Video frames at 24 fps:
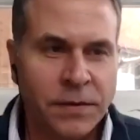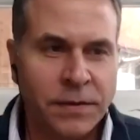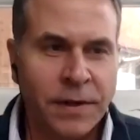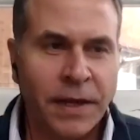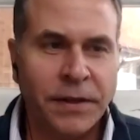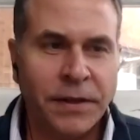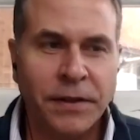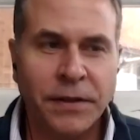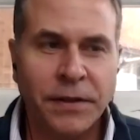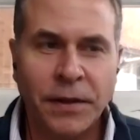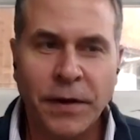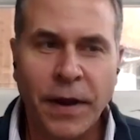
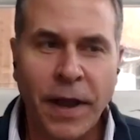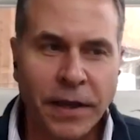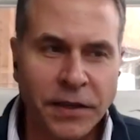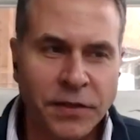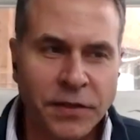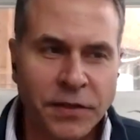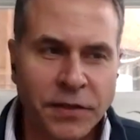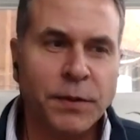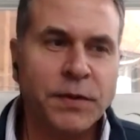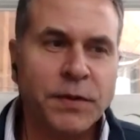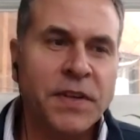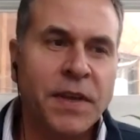not that they're
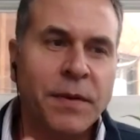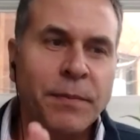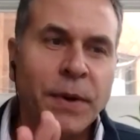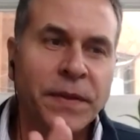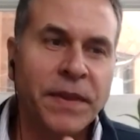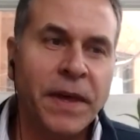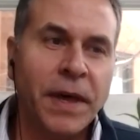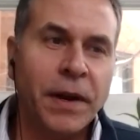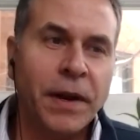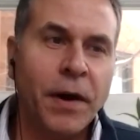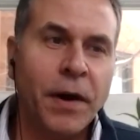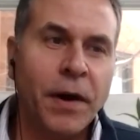experts in, but
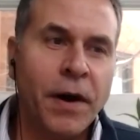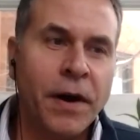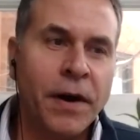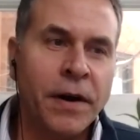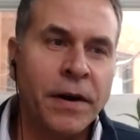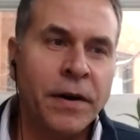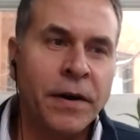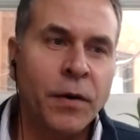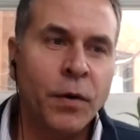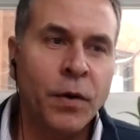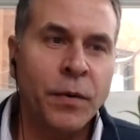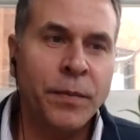that
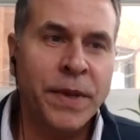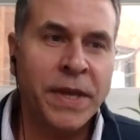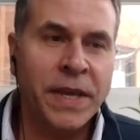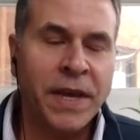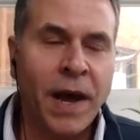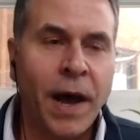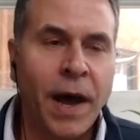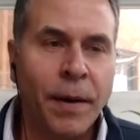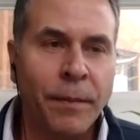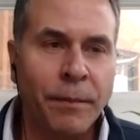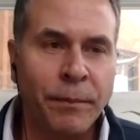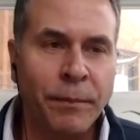are or
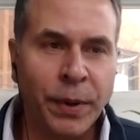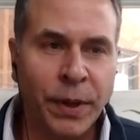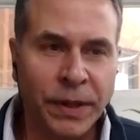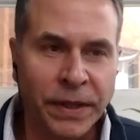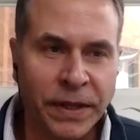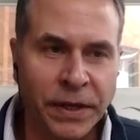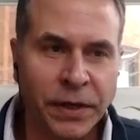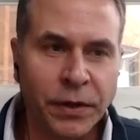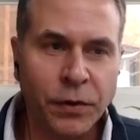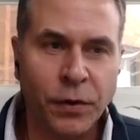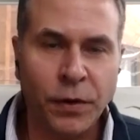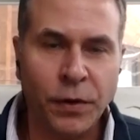become
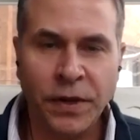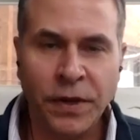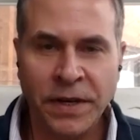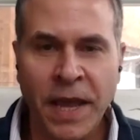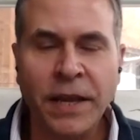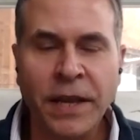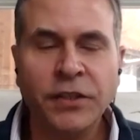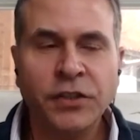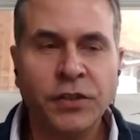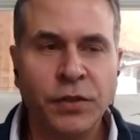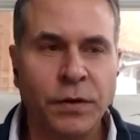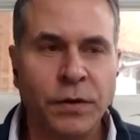political in
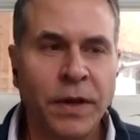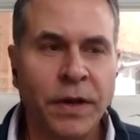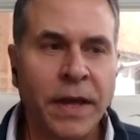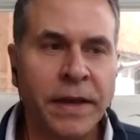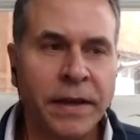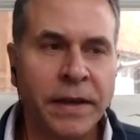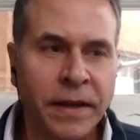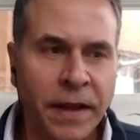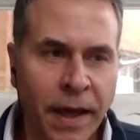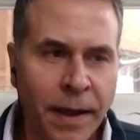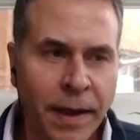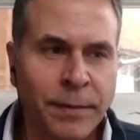nature,
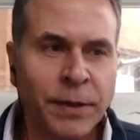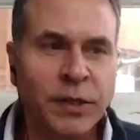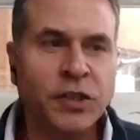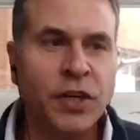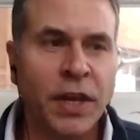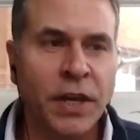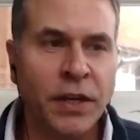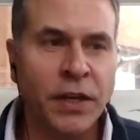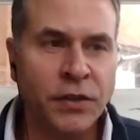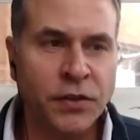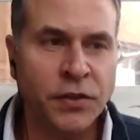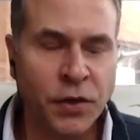like climate
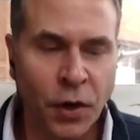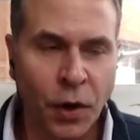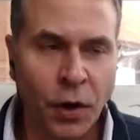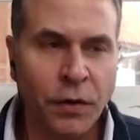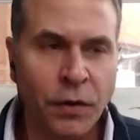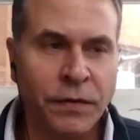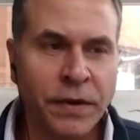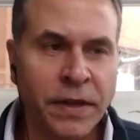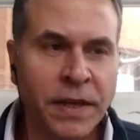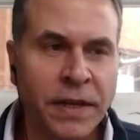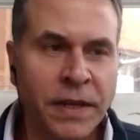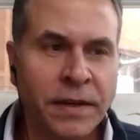change,
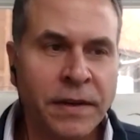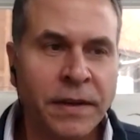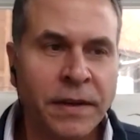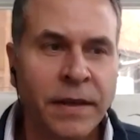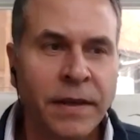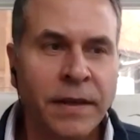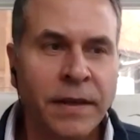COVID,